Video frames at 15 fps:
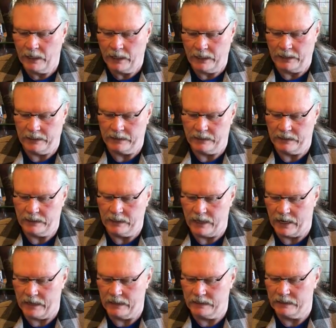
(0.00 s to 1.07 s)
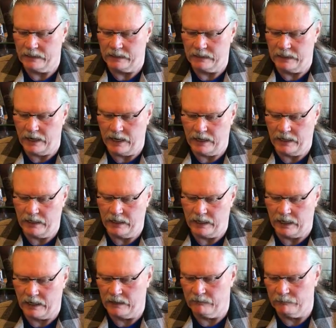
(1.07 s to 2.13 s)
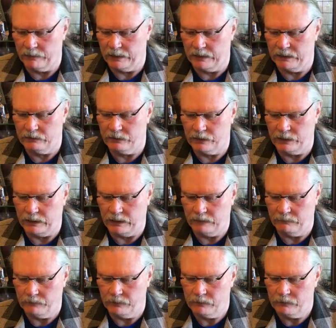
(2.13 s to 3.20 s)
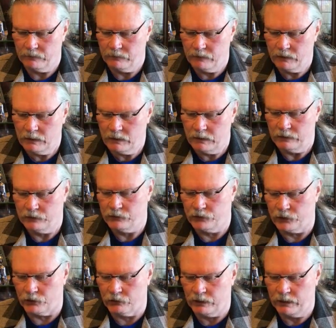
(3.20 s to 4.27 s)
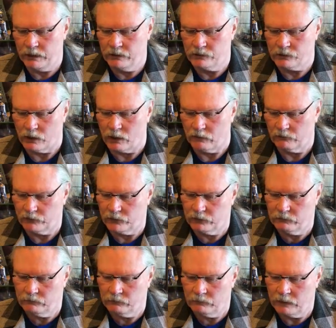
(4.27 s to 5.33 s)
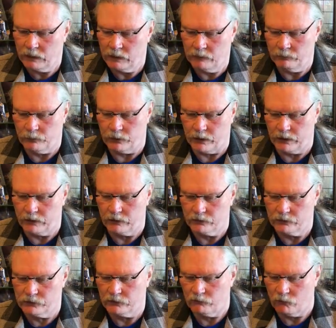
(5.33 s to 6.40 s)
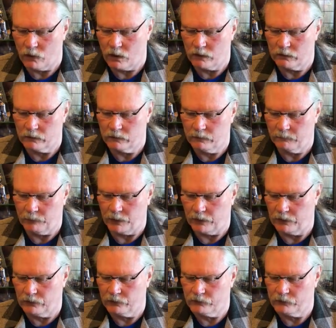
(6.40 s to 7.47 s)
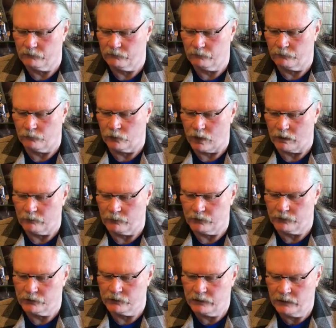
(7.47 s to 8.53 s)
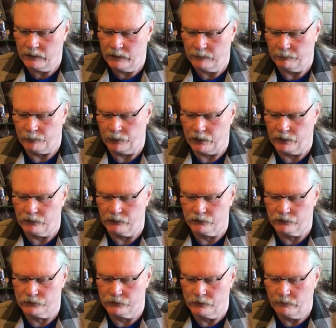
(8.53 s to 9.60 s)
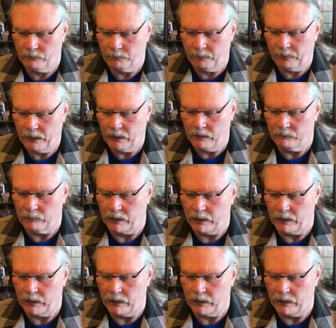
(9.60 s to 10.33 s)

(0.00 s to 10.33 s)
A night and a day I have been in the deep, in journeyings often, in perils of water, in perils of robbers, in perils of